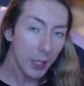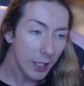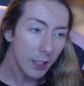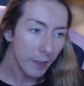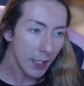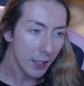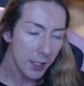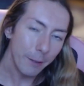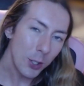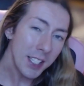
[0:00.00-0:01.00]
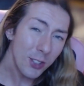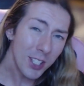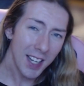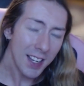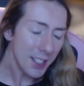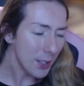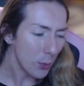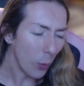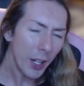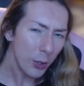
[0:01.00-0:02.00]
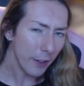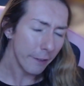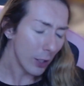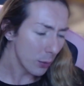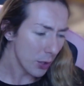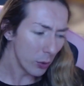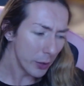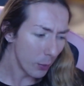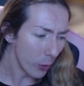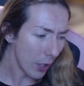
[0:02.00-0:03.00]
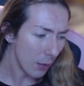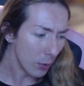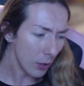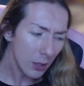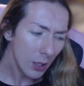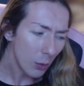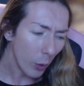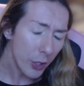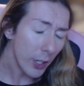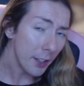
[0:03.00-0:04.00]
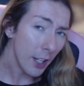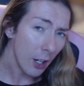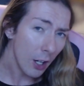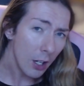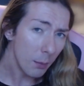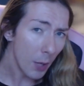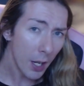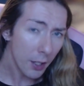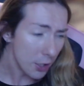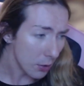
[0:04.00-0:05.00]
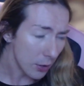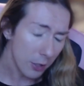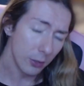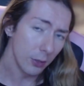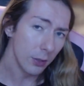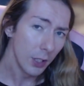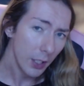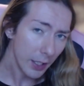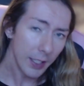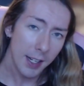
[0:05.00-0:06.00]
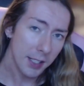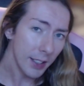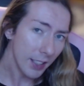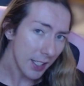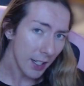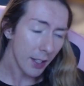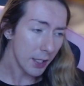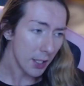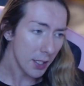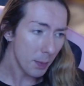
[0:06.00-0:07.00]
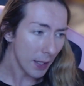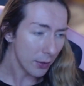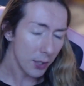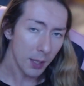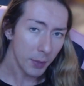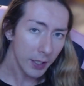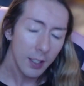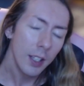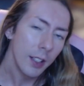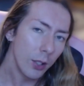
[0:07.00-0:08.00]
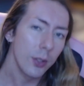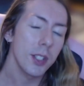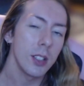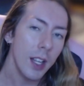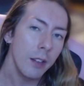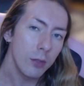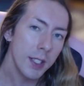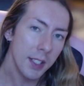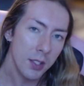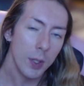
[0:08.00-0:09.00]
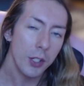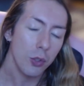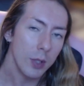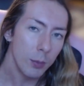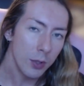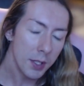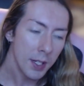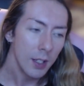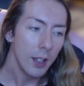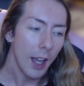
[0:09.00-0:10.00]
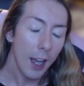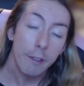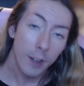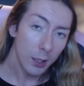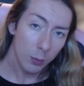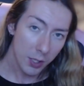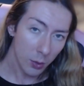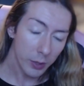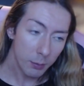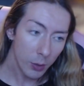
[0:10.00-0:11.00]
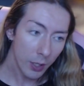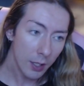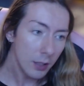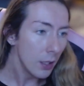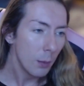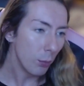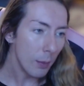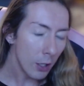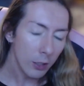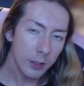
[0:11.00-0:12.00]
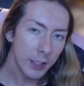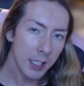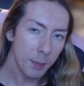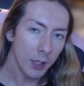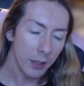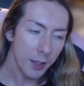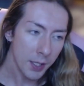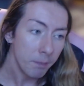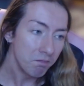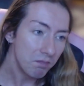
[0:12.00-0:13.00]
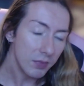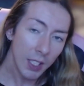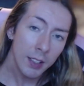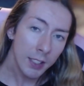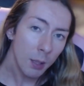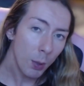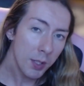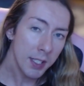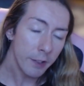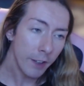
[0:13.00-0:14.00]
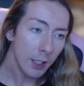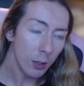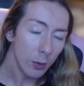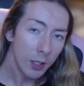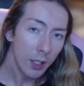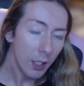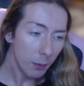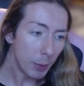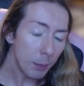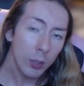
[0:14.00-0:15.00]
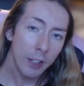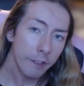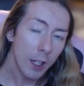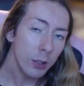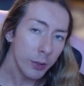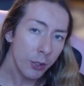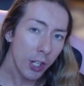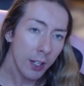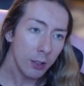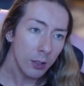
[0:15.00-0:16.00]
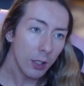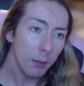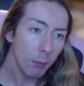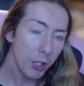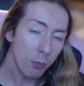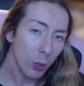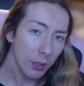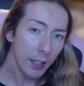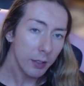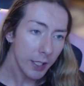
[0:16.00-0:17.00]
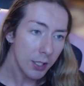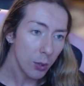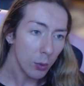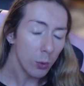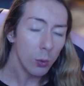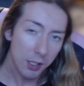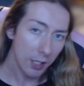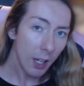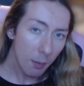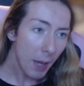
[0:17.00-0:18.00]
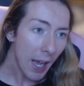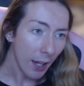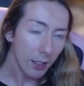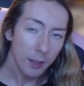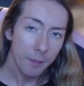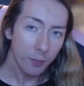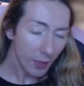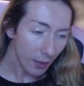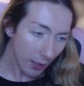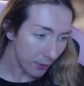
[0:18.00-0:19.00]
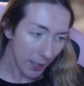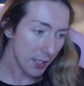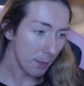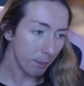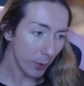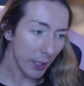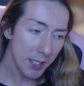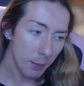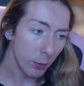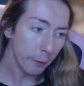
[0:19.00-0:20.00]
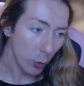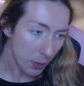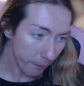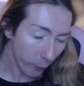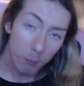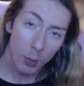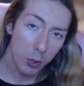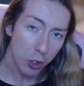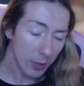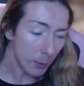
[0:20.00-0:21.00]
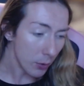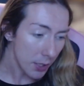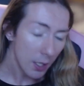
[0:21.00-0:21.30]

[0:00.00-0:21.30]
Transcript: in advance. First, he just asks, why do you got followers only mode on, bro? Well, you got that on, man. That's, that's a little, he acts like that's kind of suspect or something. You know, there's a lot of reasons why streamers have followers only mode on. Primarily, it's because they like the person to follow. People that follow your channel are much more likely to, to come back. That's plain and simple for, for most streamers.